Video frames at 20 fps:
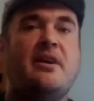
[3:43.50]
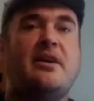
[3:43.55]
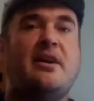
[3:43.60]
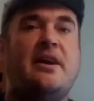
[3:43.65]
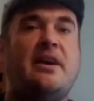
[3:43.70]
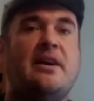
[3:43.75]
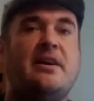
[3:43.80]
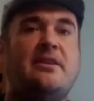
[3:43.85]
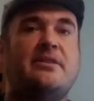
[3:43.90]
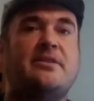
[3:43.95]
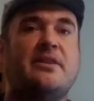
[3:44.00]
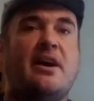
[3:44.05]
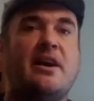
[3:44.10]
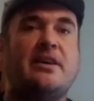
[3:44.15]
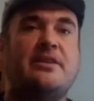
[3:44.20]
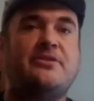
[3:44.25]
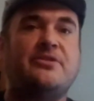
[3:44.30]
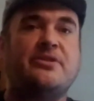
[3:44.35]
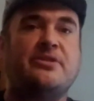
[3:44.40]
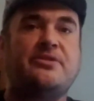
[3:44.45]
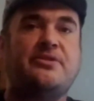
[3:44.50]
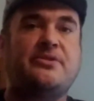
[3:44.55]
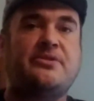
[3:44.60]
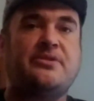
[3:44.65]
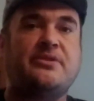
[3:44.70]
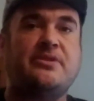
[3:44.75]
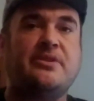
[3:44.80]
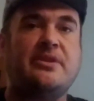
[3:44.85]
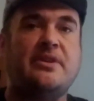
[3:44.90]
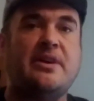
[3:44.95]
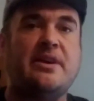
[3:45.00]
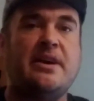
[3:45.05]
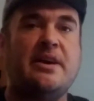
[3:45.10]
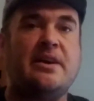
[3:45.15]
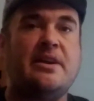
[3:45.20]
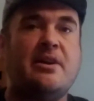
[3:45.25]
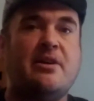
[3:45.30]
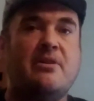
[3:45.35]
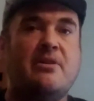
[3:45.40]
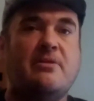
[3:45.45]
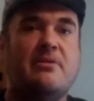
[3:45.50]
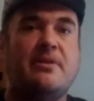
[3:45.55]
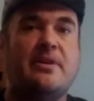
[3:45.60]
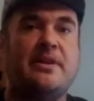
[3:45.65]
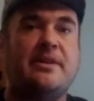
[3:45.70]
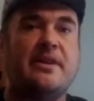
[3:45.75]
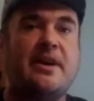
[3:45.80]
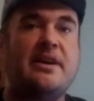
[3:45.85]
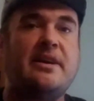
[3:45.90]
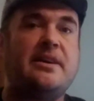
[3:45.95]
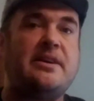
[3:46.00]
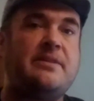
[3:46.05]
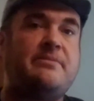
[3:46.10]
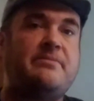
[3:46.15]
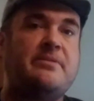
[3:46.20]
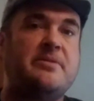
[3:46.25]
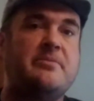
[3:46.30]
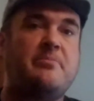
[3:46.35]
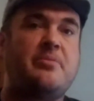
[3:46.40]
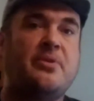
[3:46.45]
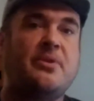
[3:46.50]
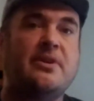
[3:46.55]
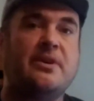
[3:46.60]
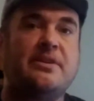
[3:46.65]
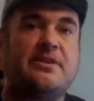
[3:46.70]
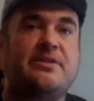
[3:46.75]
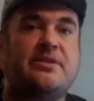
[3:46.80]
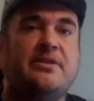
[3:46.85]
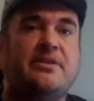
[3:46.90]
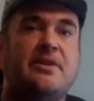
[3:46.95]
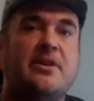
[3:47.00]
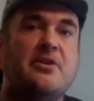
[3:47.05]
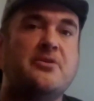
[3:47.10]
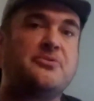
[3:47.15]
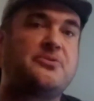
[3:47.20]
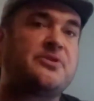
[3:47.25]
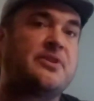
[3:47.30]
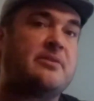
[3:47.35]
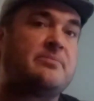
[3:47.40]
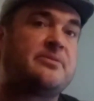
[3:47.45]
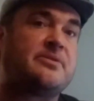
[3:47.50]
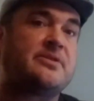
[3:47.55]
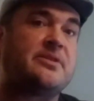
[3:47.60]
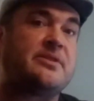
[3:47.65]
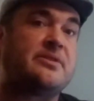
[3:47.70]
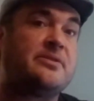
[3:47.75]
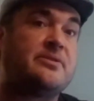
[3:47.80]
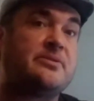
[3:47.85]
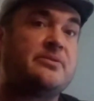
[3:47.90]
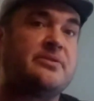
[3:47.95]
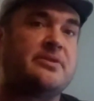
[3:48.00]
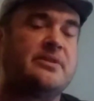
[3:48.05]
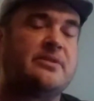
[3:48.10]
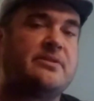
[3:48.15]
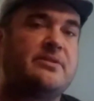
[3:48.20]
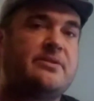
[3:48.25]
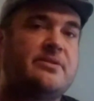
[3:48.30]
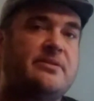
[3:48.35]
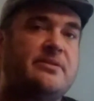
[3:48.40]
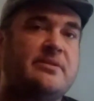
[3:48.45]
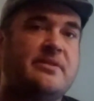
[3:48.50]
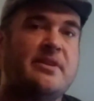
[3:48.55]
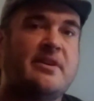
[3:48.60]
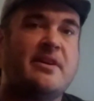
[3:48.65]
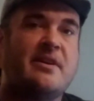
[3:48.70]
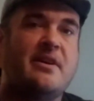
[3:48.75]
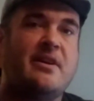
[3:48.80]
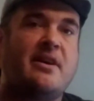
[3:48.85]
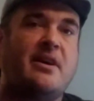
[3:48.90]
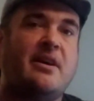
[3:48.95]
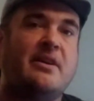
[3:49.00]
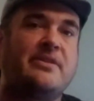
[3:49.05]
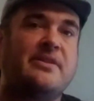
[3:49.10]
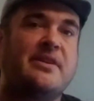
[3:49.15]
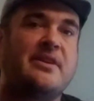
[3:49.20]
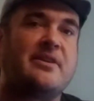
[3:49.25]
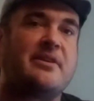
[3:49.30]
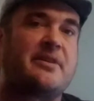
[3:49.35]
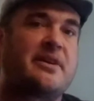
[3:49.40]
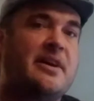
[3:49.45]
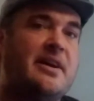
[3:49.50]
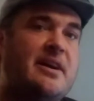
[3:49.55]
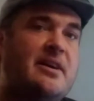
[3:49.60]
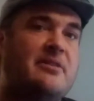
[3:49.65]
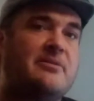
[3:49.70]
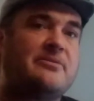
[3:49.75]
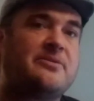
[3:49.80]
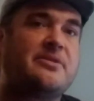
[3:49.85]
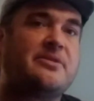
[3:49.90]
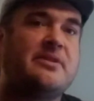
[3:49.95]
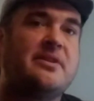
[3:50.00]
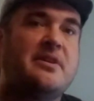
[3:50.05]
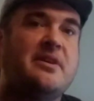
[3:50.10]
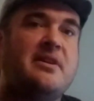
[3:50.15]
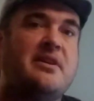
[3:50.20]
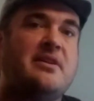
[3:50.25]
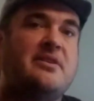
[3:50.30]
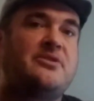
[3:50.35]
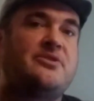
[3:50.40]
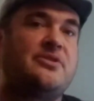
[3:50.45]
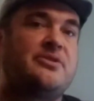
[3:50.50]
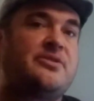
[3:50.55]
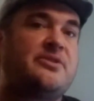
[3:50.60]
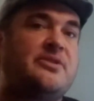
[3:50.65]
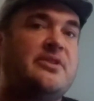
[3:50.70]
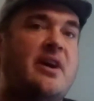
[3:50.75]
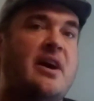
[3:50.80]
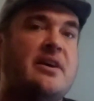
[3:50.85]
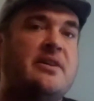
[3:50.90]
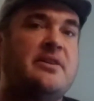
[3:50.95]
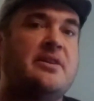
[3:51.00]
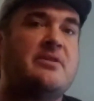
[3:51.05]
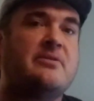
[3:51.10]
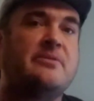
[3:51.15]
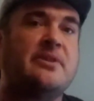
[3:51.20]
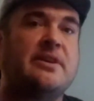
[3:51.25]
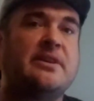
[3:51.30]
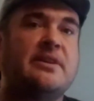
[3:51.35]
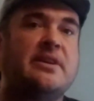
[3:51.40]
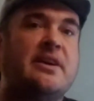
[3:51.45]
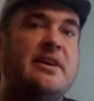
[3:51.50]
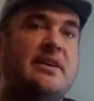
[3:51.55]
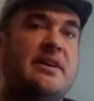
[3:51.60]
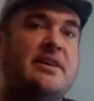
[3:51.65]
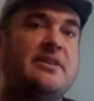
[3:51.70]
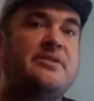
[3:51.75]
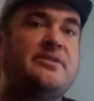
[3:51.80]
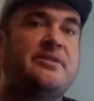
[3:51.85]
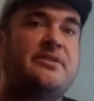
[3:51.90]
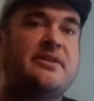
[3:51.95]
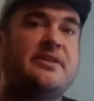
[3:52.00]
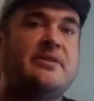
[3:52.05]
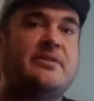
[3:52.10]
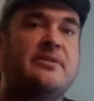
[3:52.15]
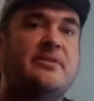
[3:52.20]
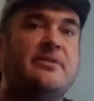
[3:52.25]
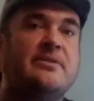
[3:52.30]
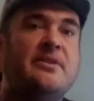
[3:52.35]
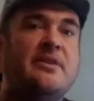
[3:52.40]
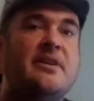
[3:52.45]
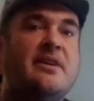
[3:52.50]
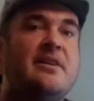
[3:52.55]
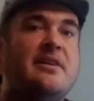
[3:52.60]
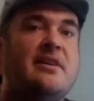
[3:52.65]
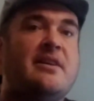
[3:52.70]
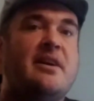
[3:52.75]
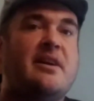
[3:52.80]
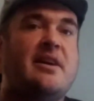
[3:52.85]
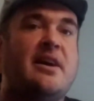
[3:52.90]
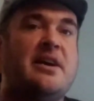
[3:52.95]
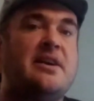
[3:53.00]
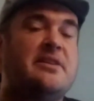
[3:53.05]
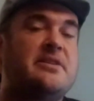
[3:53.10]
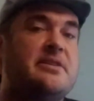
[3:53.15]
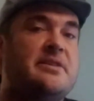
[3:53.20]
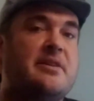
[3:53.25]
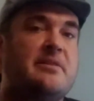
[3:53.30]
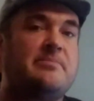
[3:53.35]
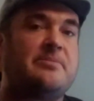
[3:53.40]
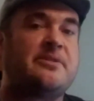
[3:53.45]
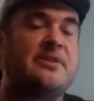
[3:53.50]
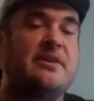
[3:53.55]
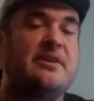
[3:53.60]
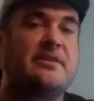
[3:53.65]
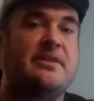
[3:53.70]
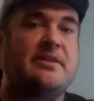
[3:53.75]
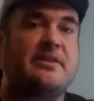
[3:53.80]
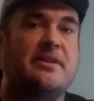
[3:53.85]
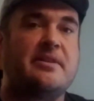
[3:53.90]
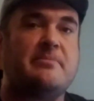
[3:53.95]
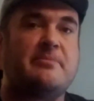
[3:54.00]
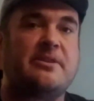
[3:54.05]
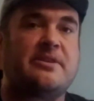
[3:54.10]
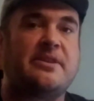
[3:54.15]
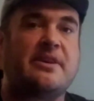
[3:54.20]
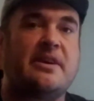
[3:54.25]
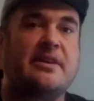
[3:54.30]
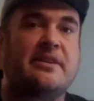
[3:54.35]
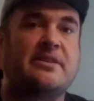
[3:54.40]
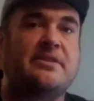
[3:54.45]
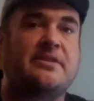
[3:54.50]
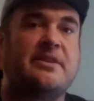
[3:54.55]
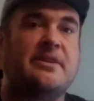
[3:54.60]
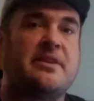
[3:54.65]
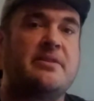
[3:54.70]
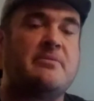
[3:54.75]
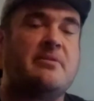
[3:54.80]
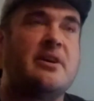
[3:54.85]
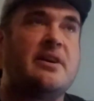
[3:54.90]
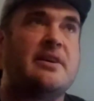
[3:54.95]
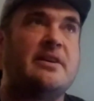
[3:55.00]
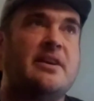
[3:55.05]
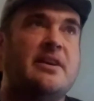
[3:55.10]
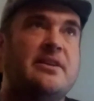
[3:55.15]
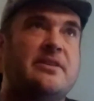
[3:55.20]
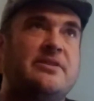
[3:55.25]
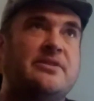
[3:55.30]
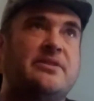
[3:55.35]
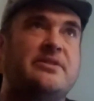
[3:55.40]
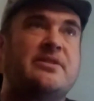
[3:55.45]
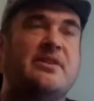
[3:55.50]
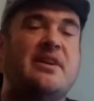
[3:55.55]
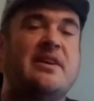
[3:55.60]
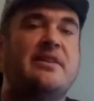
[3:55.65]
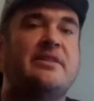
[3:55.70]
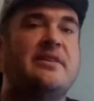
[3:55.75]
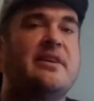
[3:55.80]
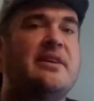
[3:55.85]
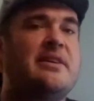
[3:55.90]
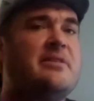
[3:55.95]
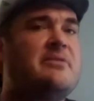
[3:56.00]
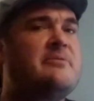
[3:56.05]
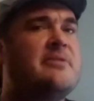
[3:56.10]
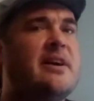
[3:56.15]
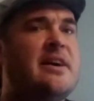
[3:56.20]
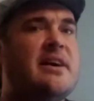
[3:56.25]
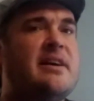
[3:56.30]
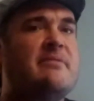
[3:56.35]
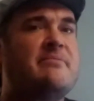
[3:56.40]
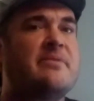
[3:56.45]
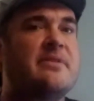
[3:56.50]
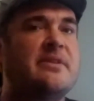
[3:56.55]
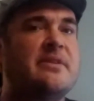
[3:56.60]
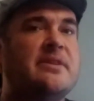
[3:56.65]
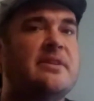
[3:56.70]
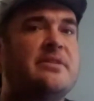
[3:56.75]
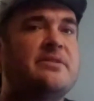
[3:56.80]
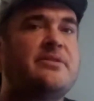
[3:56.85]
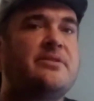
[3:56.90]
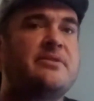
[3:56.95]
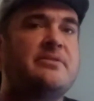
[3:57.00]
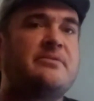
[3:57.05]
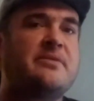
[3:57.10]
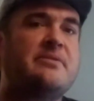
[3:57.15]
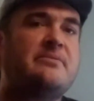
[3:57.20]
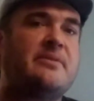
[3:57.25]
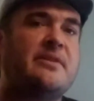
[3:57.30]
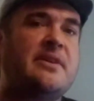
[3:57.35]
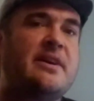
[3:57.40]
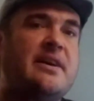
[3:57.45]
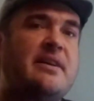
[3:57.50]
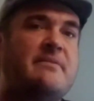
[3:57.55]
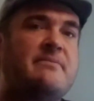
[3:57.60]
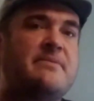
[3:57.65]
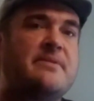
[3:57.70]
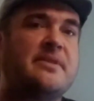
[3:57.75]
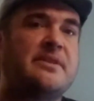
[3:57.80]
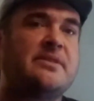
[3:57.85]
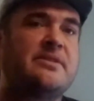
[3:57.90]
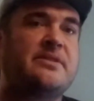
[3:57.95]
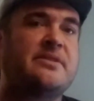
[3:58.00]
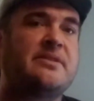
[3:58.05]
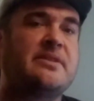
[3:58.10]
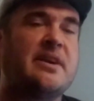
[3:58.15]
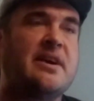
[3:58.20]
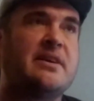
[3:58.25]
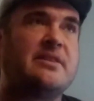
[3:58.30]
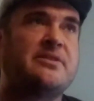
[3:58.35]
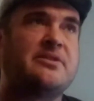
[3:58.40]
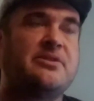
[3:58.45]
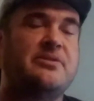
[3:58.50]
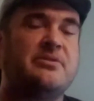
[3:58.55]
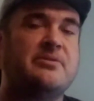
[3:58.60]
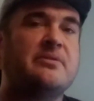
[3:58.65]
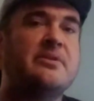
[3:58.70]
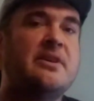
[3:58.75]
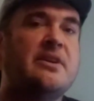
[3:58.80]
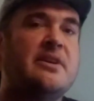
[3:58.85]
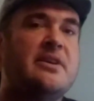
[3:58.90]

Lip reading: and I just, and they even put no substitutions on their account, just not knowing, and I ended up sending them a text anyway and just saying, they don't have this, you don't have this set to